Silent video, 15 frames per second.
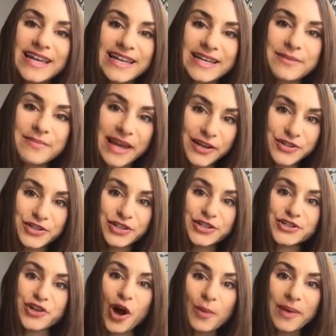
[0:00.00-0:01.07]
in
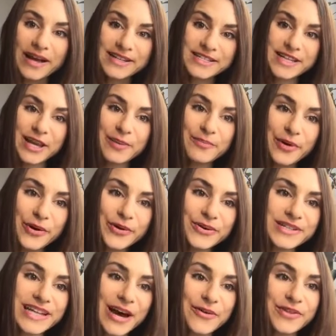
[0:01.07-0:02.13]
major job hunting
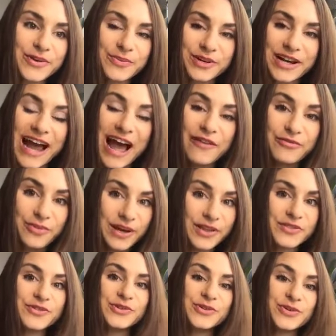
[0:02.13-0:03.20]
mode now that we're
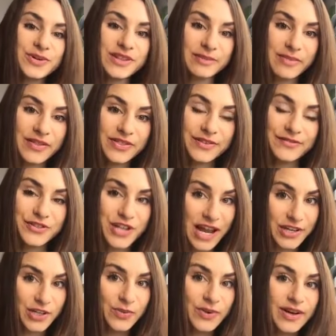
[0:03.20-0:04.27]
halfway through the month of
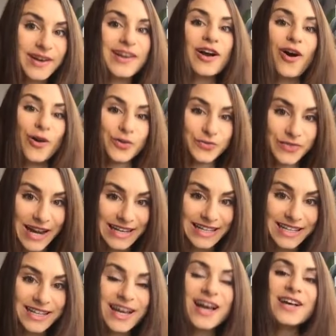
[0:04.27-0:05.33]
January
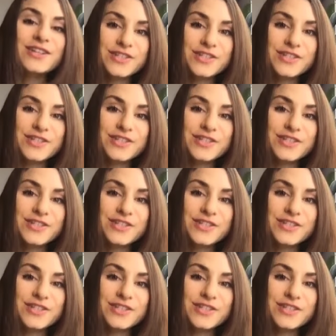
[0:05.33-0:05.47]
already.